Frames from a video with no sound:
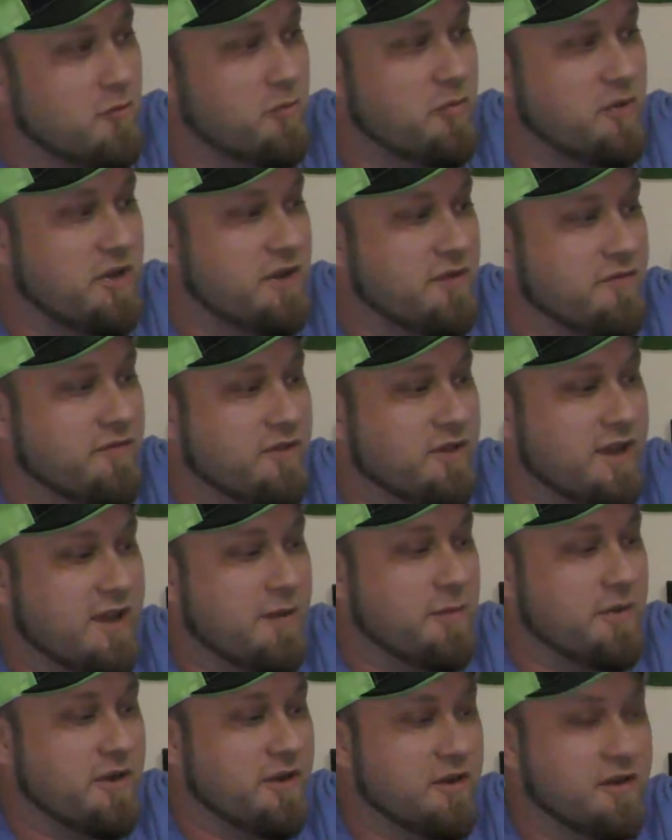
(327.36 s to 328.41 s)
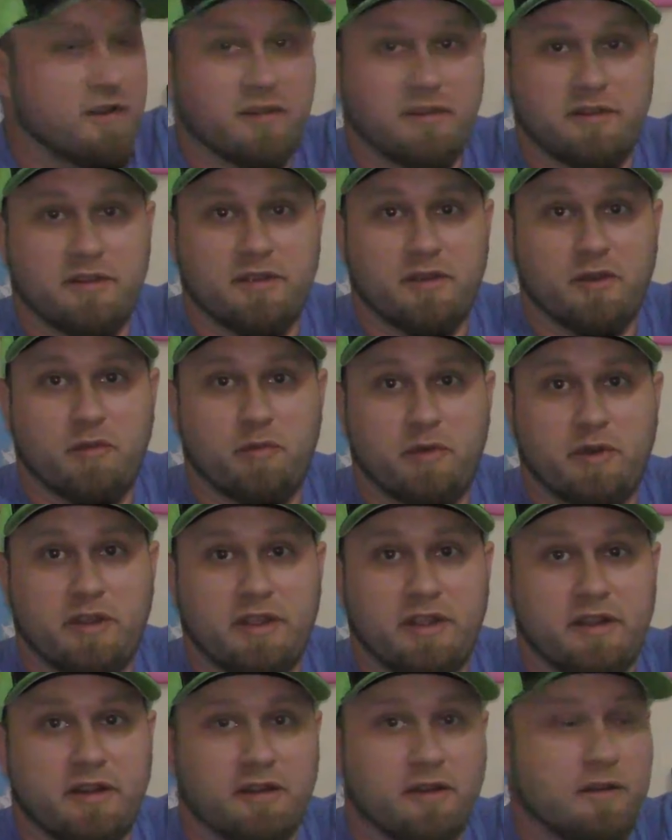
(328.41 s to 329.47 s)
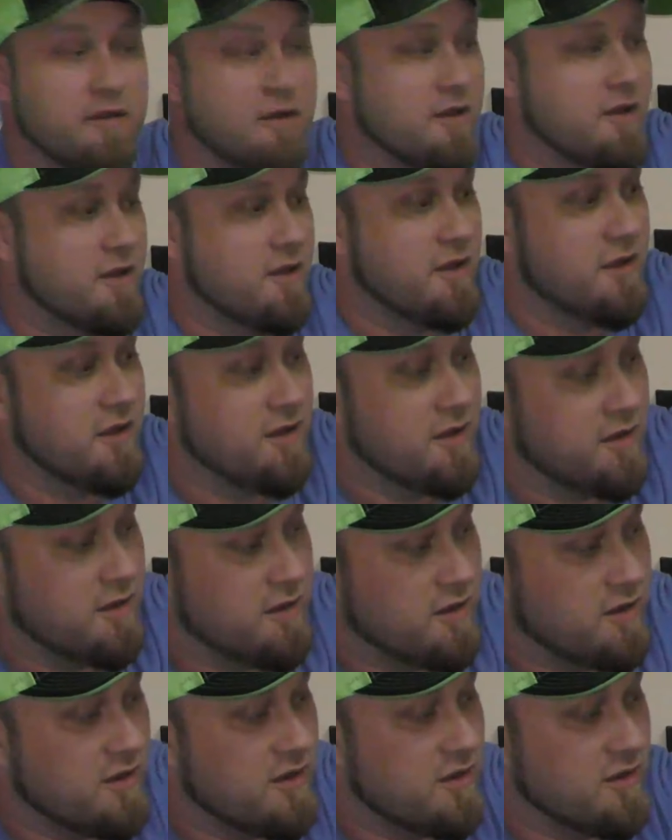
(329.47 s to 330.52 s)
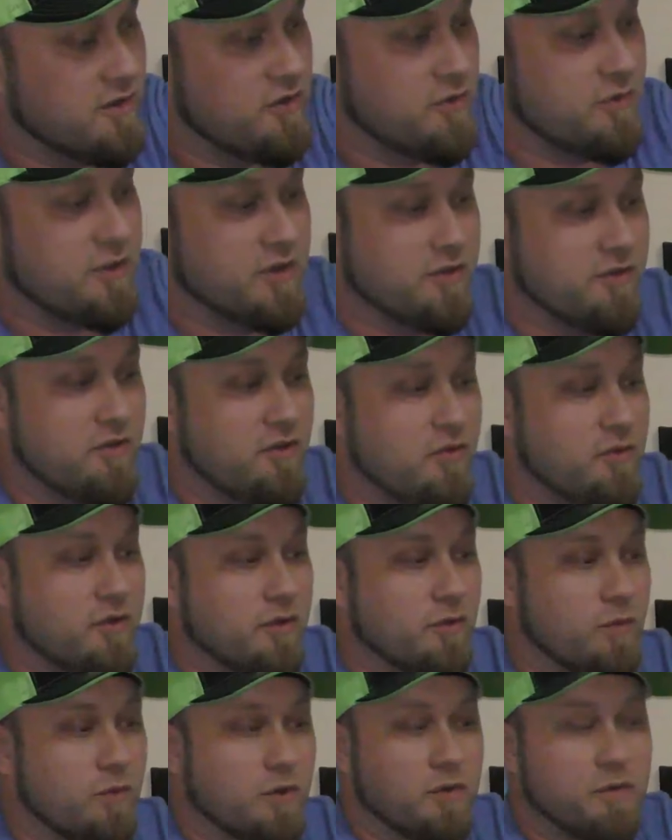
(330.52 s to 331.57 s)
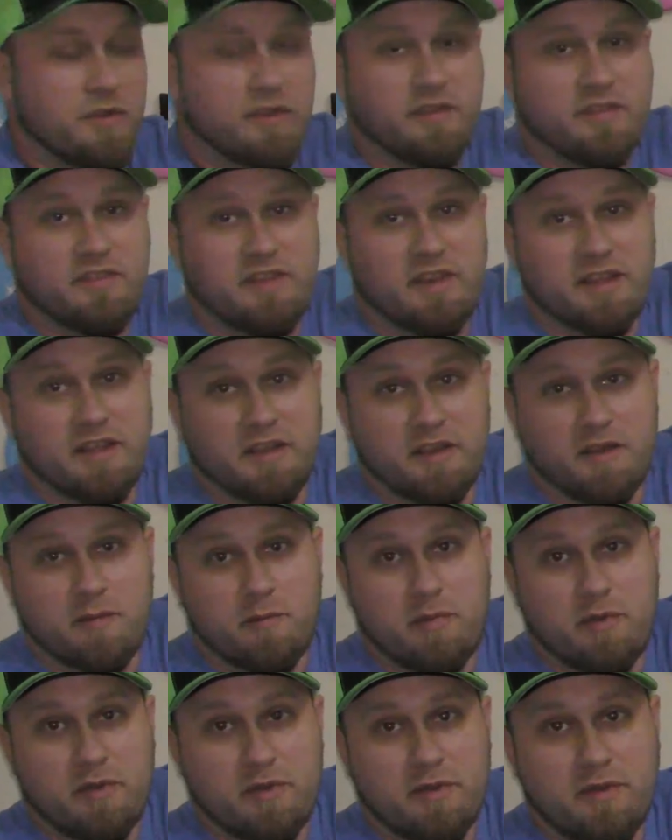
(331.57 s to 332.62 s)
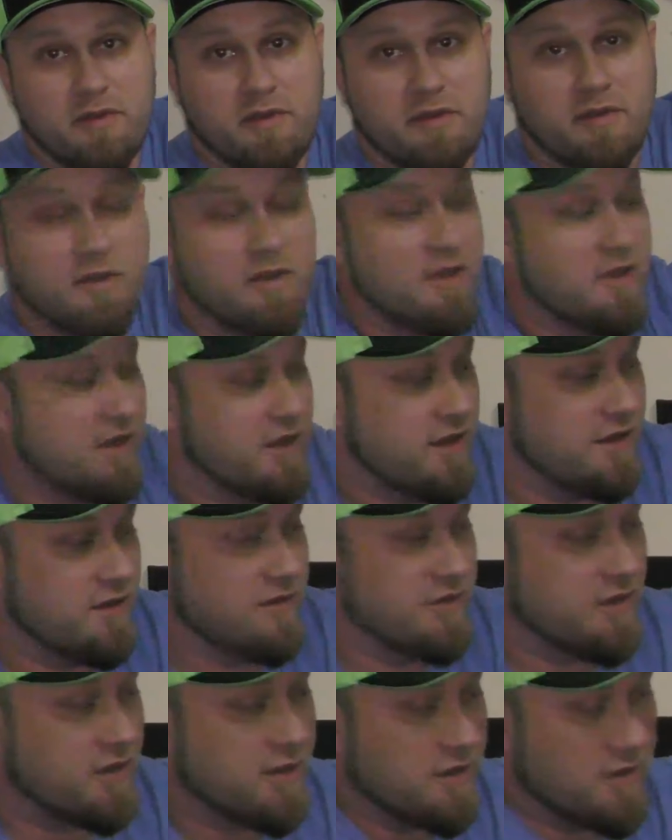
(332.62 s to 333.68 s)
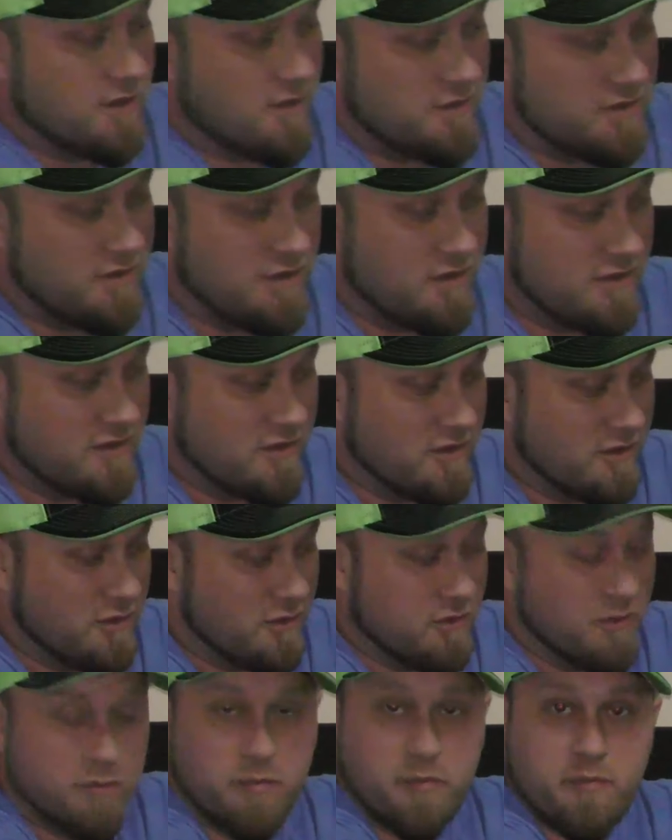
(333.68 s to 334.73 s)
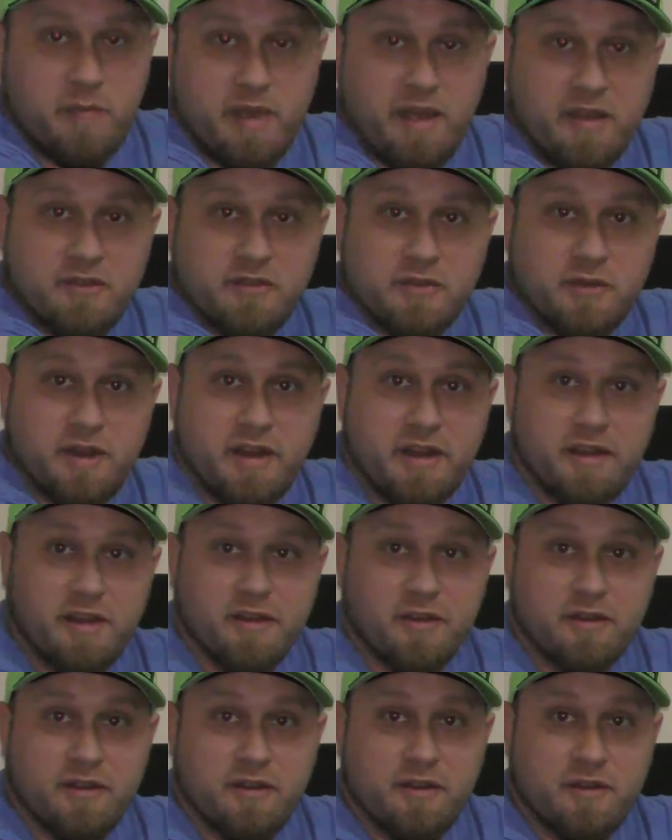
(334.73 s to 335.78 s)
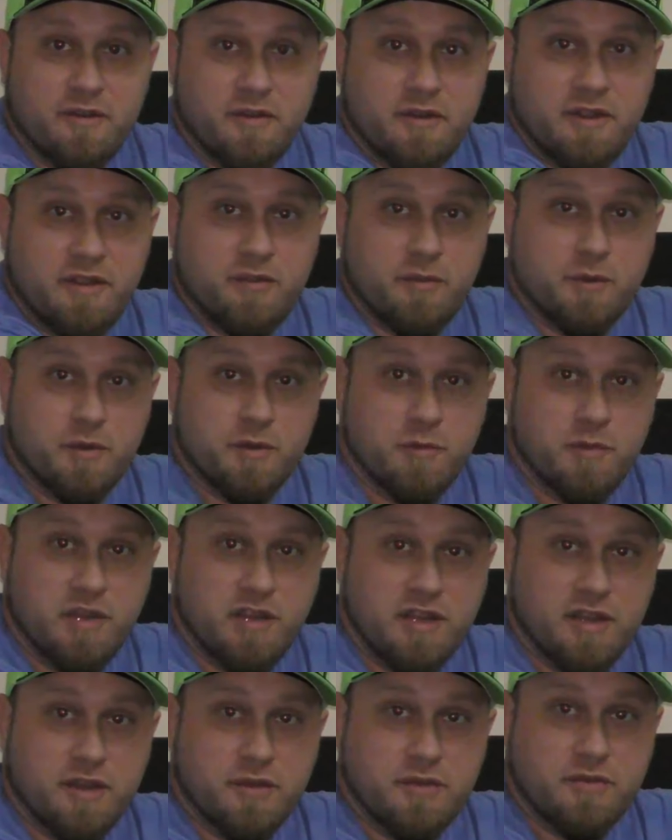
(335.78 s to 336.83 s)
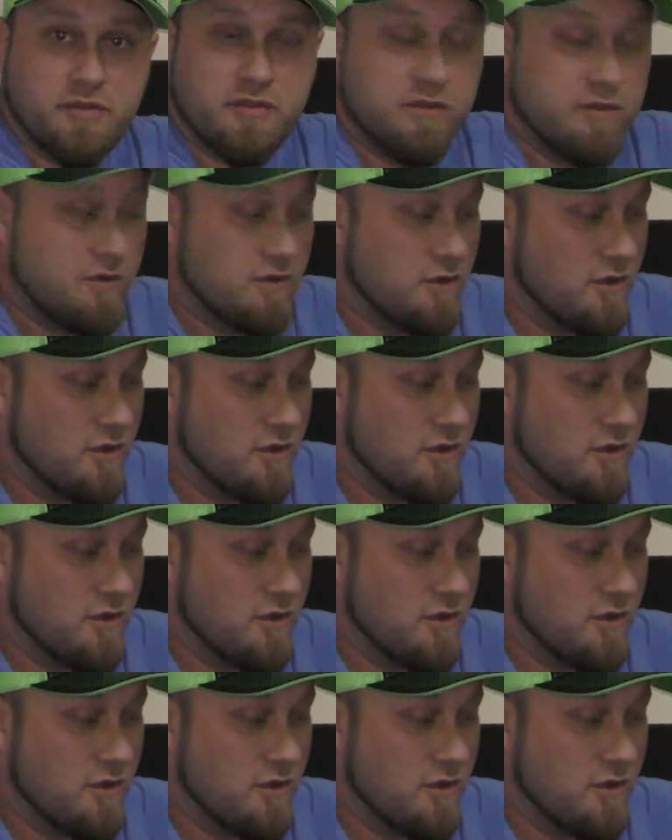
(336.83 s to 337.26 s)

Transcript: Big flap here on the opening here. You can roll this thing up and tuck it into this little pouch right here underneath where the Mini goes.